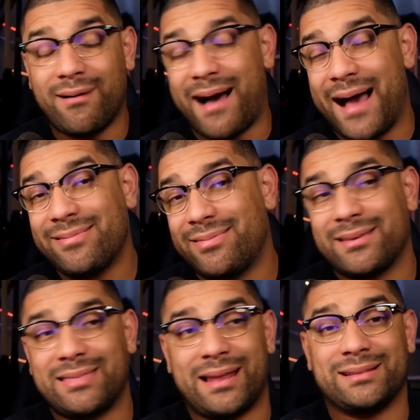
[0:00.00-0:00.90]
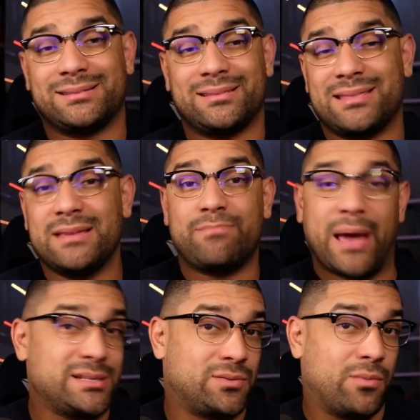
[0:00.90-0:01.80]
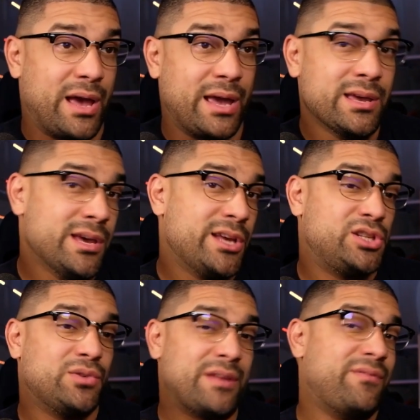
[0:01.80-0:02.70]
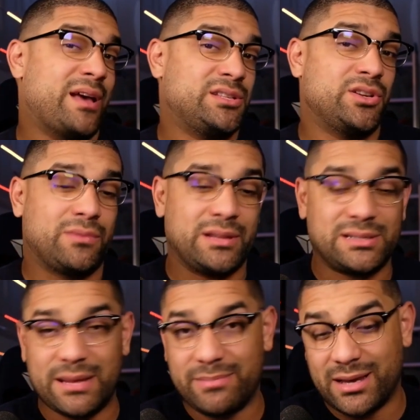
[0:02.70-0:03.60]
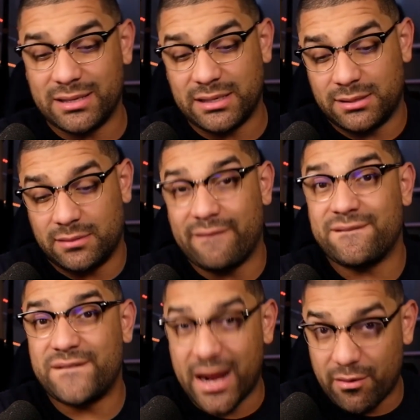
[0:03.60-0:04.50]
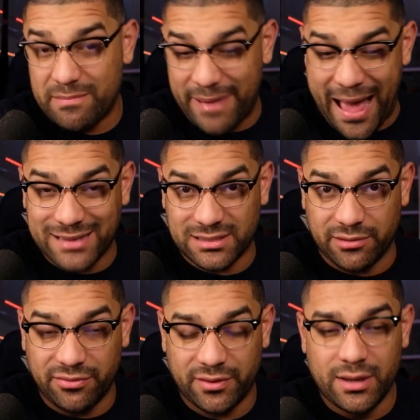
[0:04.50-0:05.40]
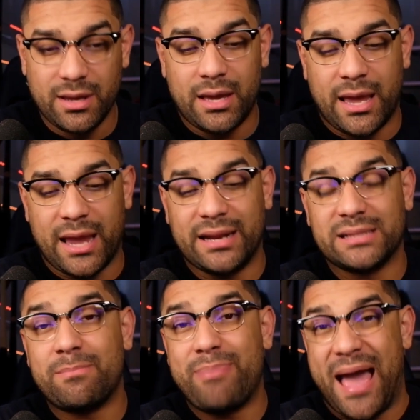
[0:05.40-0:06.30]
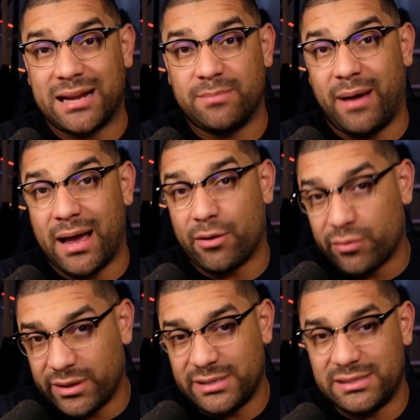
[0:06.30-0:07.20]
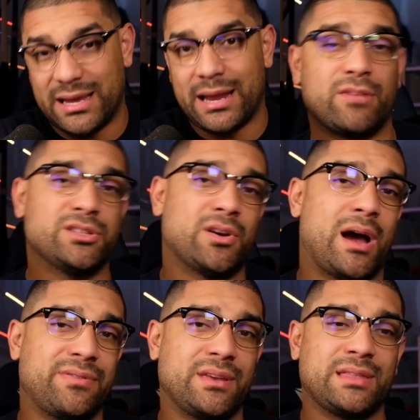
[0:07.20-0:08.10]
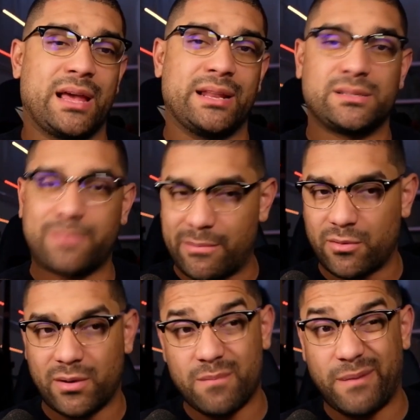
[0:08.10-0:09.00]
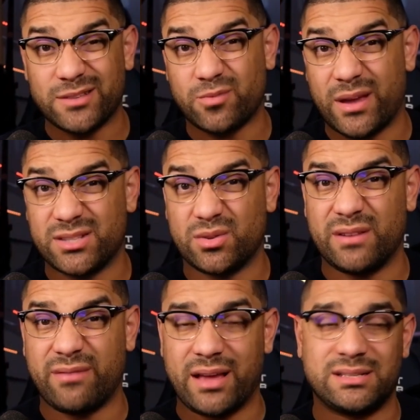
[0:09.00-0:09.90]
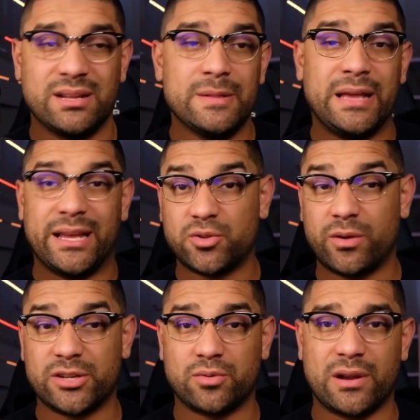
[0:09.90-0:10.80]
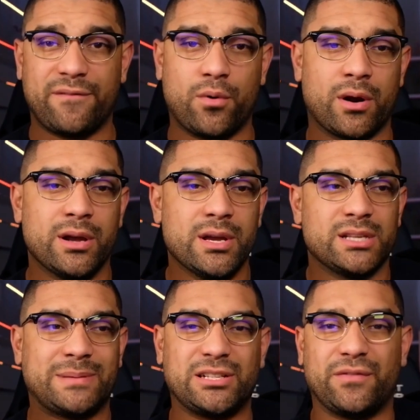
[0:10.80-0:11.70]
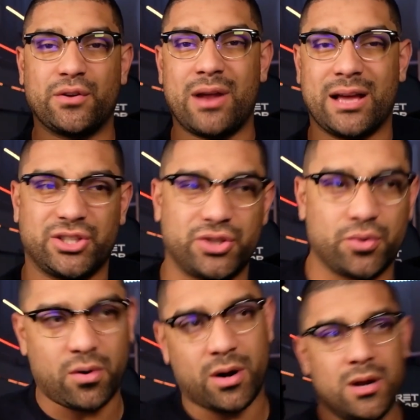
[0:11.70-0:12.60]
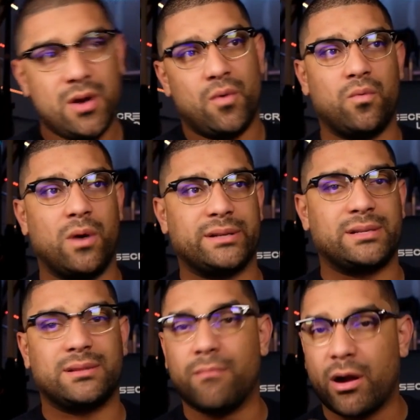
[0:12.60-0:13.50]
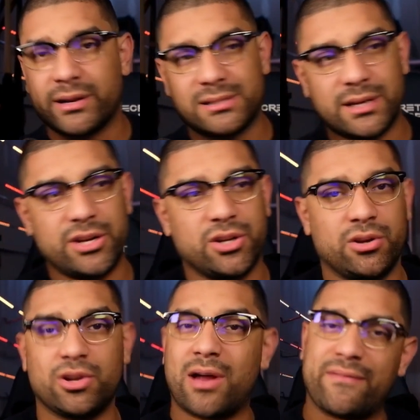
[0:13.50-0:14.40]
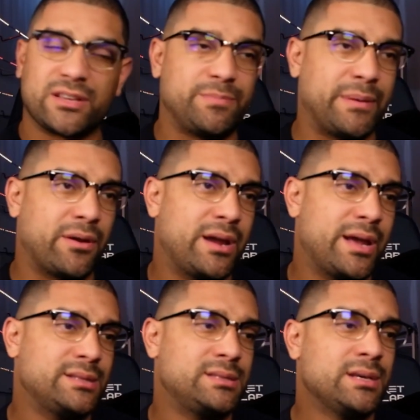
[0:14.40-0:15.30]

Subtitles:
I think that it's the best way to invest into real estate because it's very passive and it's backed by real estate. so I think that it's probably one of the best ways to invest in 2024, especially if you're not sure what the market's going to do, you don't have experience.